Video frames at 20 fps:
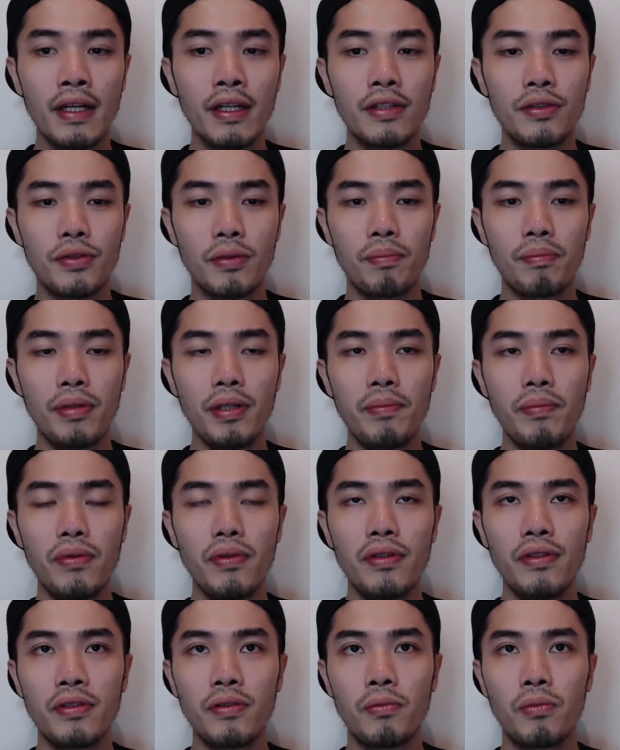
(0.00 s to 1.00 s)
So
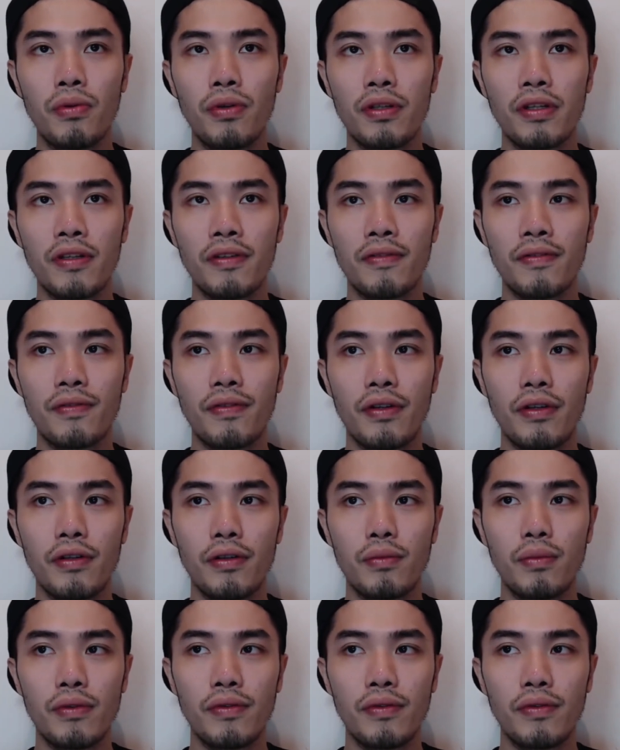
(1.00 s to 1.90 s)
people in the working field